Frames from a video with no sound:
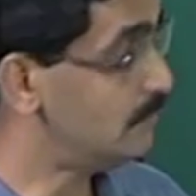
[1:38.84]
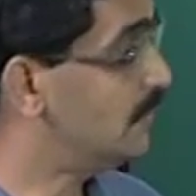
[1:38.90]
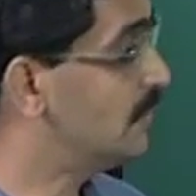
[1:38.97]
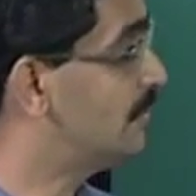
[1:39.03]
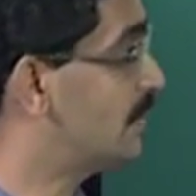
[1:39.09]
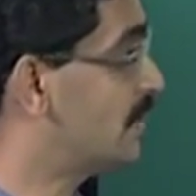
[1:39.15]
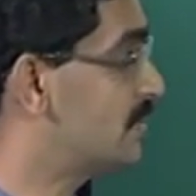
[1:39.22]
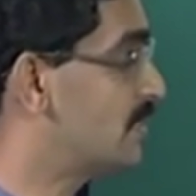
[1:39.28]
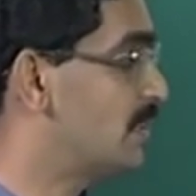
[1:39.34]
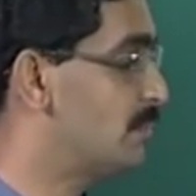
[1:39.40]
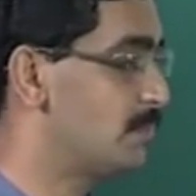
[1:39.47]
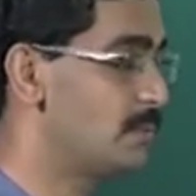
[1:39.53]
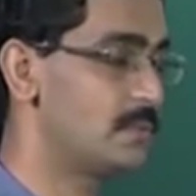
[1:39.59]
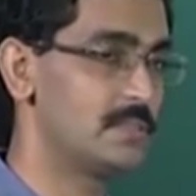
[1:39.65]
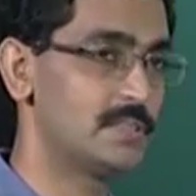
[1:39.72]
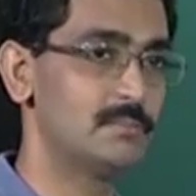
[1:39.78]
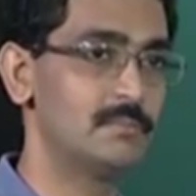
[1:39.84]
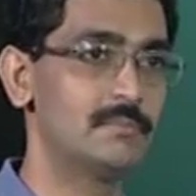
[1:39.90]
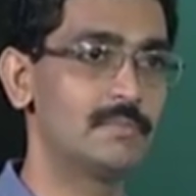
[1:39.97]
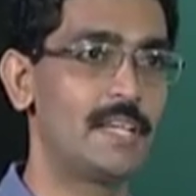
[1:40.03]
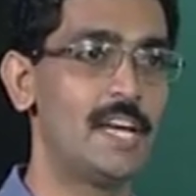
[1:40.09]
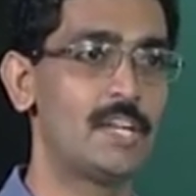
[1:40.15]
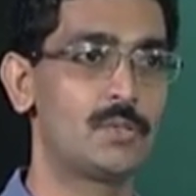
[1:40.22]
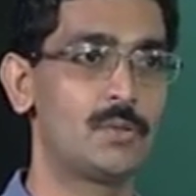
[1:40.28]
For example, some
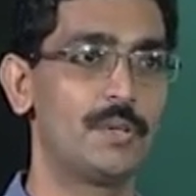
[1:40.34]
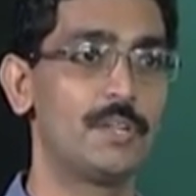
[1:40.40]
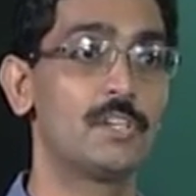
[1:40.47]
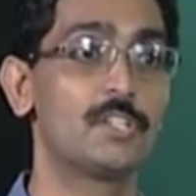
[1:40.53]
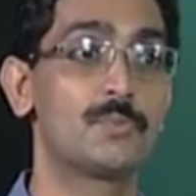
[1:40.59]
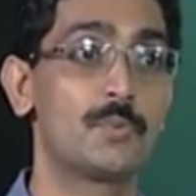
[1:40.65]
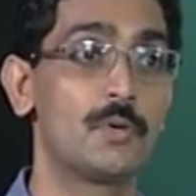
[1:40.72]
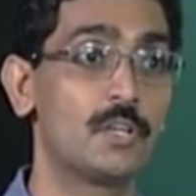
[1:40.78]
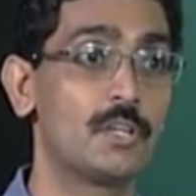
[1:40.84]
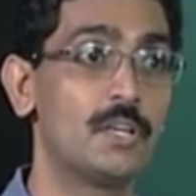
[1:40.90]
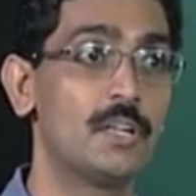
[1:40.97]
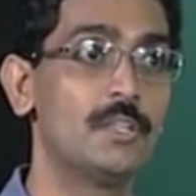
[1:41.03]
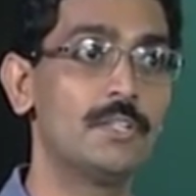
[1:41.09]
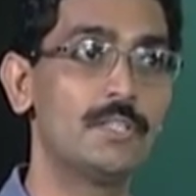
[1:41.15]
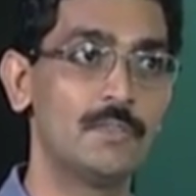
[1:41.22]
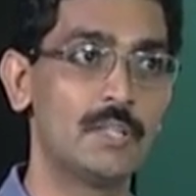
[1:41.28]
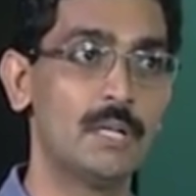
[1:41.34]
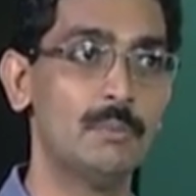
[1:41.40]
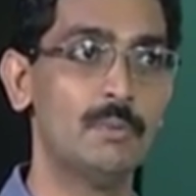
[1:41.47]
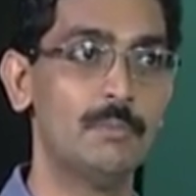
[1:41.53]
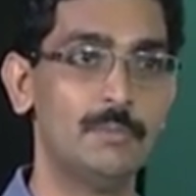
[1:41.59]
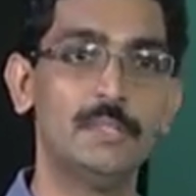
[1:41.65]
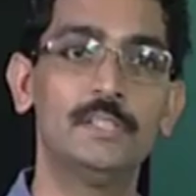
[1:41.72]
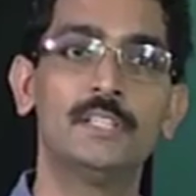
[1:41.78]
cache coherence protocol that you have come
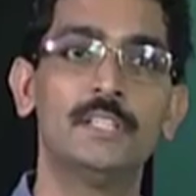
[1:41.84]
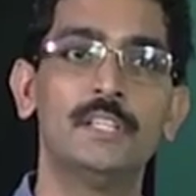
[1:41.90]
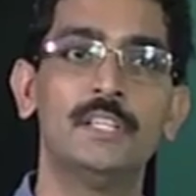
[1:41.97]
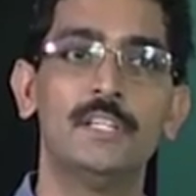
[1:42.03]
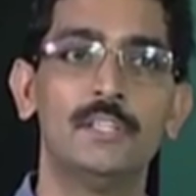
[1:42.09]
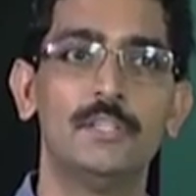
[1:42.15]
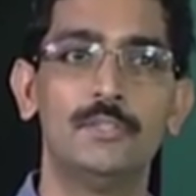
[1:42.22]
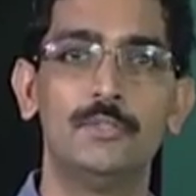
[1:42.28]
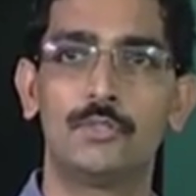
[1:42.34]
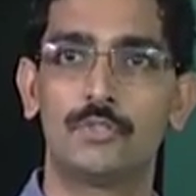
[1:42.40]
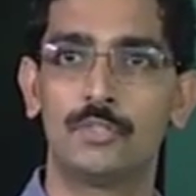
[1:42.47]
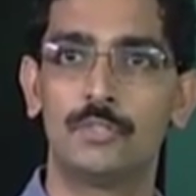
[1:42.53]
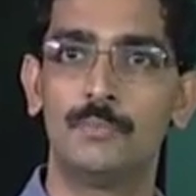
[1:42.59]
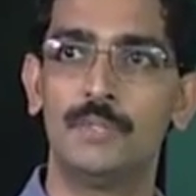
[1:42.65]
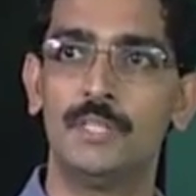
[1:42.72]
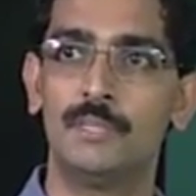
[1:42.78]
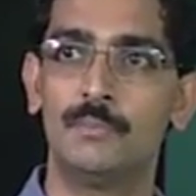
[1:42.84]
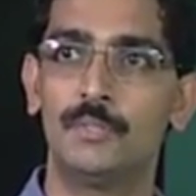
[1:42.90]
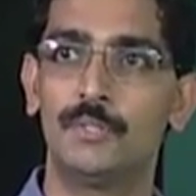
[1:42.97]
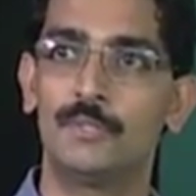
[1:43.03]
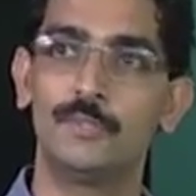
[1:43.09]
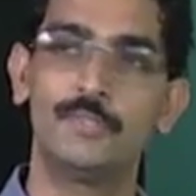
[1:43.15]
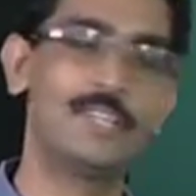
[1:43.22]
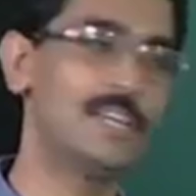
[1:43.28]
up with, you should be able
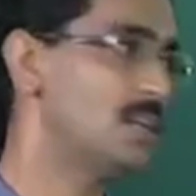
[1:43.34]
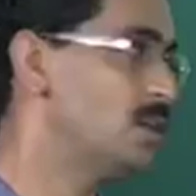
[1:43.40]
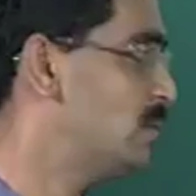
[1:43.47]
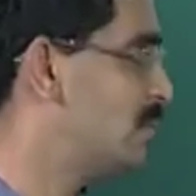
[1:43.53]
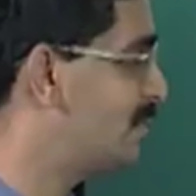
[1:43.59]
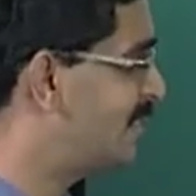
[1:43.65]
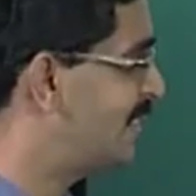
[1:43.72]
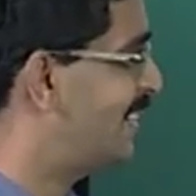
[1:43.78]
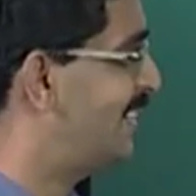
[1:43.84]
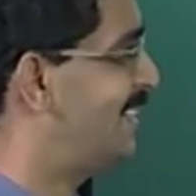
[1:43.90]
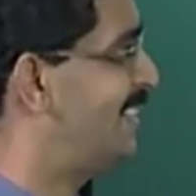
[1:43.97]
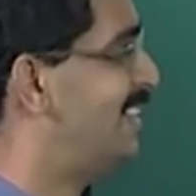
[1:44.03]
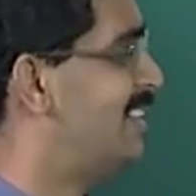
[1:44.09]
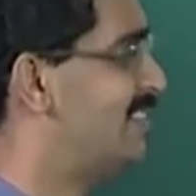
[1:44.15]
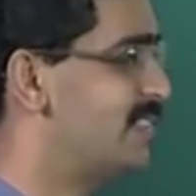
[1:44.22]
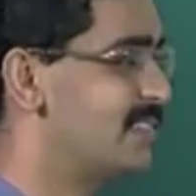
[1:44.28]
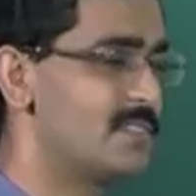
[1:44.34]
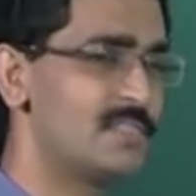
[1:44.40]
to, you can do analysis,